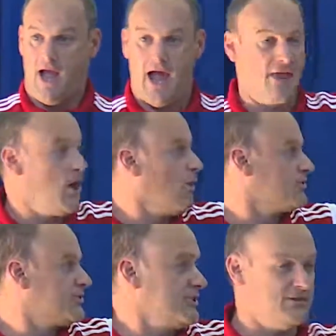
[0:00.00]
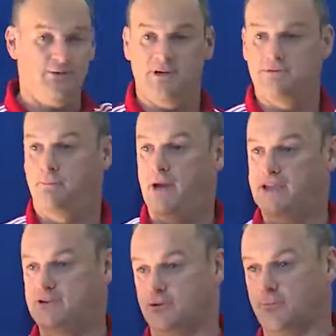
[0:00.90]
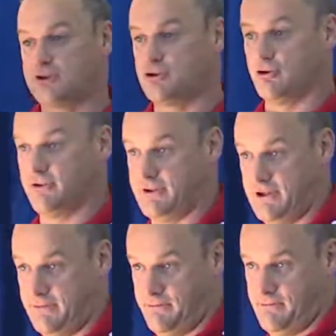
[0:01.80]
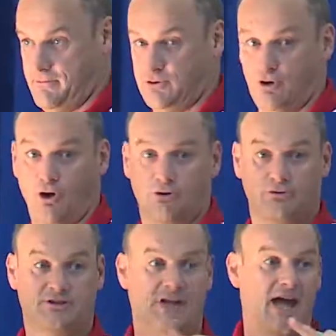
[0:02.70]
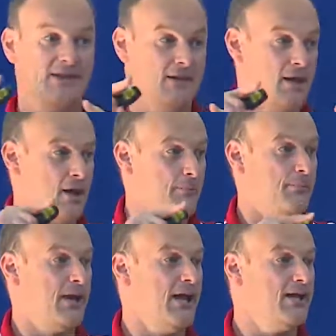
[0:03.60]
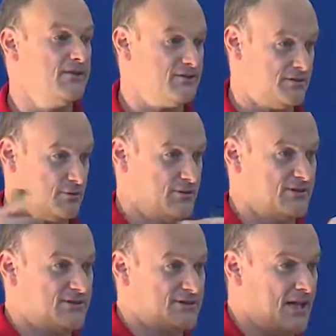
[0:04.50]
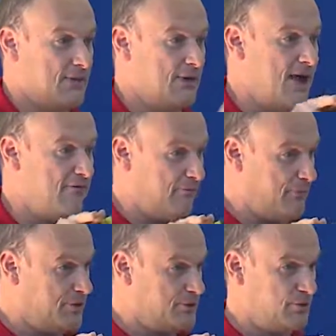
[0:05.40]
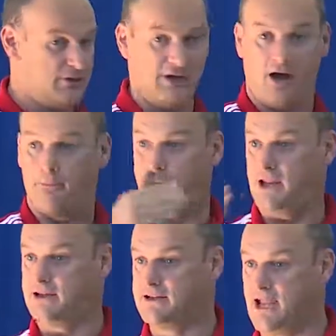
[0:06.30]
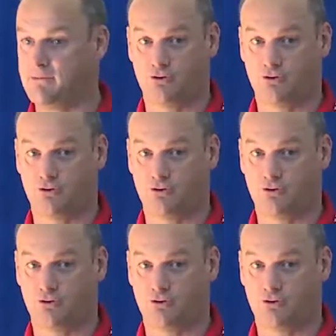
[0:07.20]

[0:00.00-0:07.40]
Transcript: And our system is based on maturity. So then players with the same level of maturity are playing games.